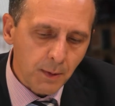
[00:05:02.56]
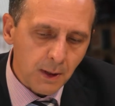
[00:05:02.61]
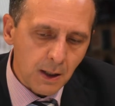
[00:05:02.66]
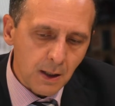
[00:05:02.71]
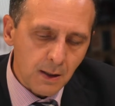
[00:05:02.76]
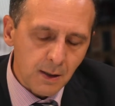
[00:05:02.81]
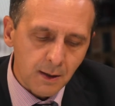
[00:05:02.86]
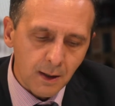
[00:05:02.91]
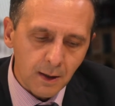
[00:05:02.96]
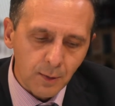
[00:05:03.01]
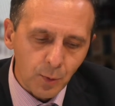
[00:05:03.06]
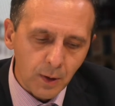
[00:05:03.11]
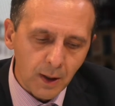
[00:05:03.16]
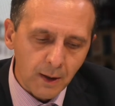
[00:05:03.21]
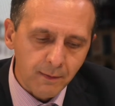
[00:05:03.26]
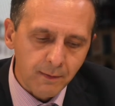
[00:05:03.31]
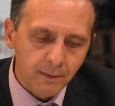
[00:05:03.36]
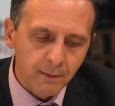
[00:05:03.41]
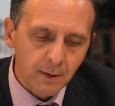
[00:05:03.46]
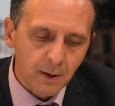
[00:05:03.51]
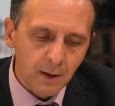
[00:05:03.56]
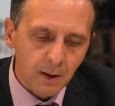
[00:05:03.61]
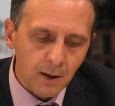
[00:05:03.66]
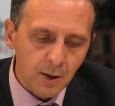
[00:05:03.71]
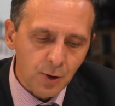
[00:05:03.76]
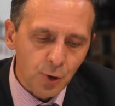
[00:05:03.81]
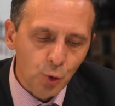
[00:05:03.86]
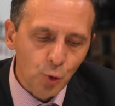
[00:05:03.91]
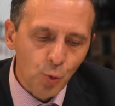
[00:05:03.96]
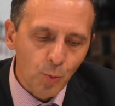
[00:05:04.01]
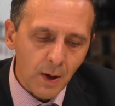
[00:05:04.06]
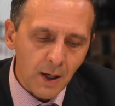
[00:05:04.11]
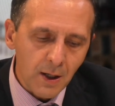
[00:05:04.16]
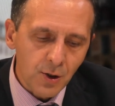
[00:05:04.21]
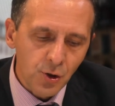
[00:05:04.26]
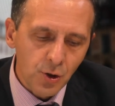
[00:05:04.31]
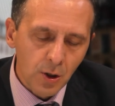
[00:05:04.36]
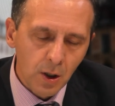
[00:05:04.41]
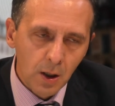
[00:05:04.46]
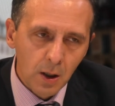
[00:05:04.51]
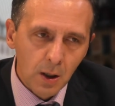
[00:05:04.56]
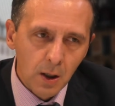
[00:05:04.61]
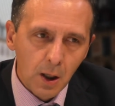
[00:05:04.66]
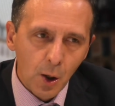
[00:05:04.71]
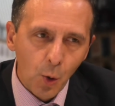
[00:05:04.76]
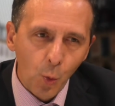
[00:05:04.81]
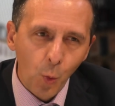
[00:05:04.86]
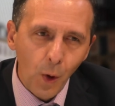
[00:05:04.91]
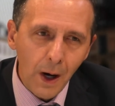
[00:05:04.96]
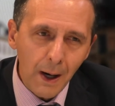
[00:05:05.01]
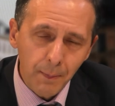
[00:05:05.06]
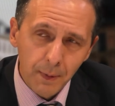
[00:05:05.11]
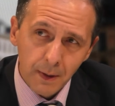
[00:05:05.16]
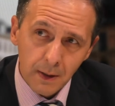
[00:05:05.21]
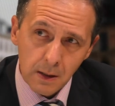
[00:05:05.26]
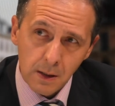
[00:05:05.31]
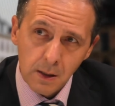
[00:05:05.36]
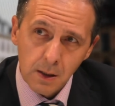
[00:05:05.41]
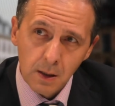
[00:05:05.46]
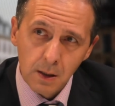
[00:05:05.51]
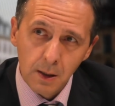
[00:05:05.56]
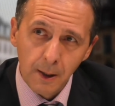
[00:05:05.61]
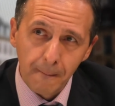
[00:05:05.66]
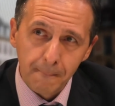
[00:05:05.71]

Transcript: is that we have too much weapons